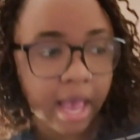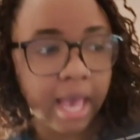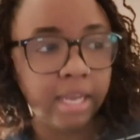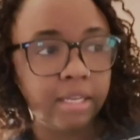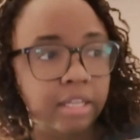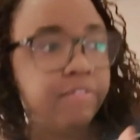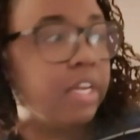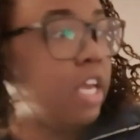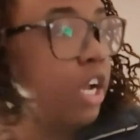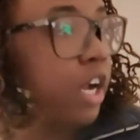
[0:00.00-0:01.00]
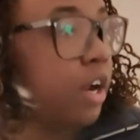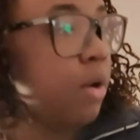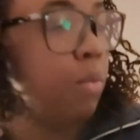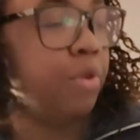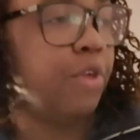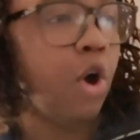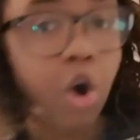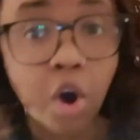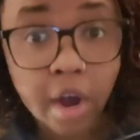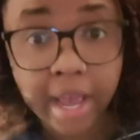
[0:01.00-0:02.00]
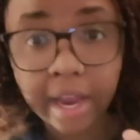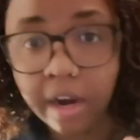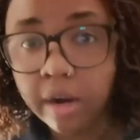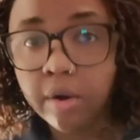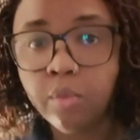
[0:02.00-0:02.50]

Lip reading: And living here with the hot air,